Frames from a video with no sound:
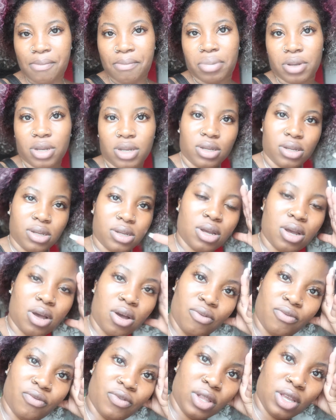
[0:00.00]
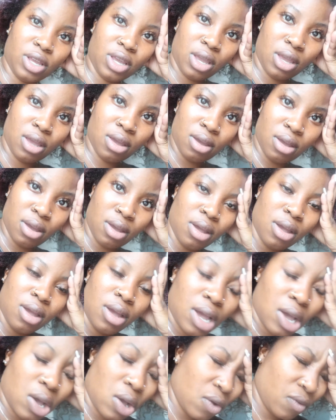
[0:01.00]
But hopefully,
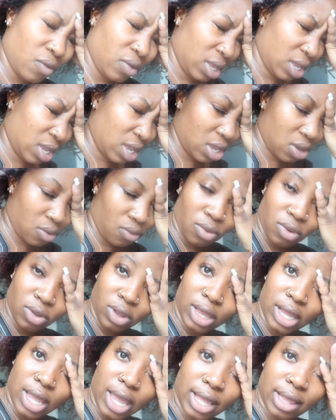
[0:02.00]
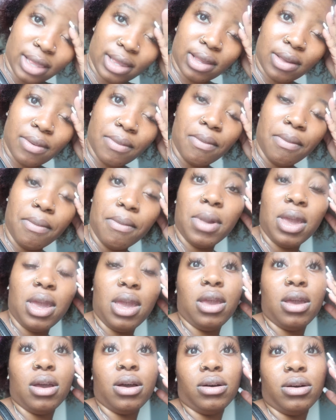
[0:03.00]
hopefully it will let
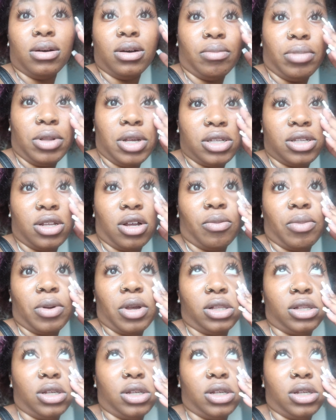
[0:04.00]
me. Um, please don't pay